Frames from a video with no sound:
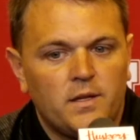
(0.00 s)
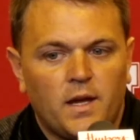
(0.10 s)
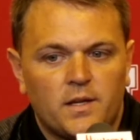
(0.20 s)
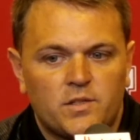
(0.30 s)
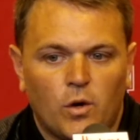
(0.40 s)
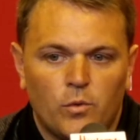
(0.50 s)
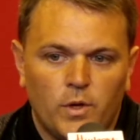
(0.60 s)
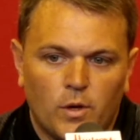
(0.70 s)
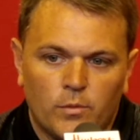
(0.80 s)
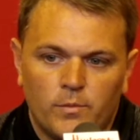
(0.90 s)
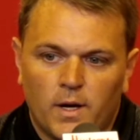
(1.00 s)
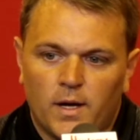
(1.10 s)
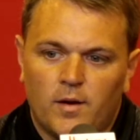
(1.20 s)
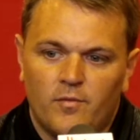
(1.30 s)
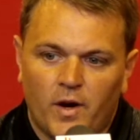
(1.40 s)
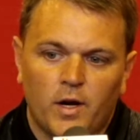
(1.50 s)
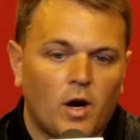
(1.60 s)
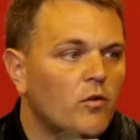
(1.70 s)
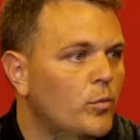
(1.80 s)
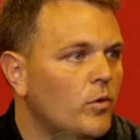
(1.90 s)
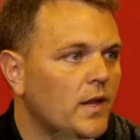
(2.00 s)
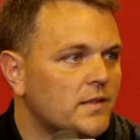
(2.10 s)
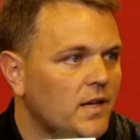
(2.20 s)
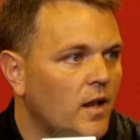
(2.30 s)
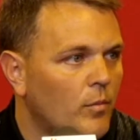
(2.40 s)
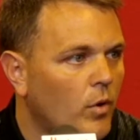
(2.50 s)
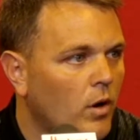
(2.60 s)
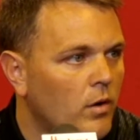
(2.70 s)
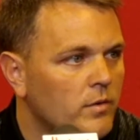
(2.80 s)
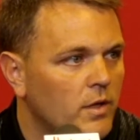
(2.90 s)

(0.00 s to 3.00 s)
Yeah. So, you know, very comfortable on that side of the ball.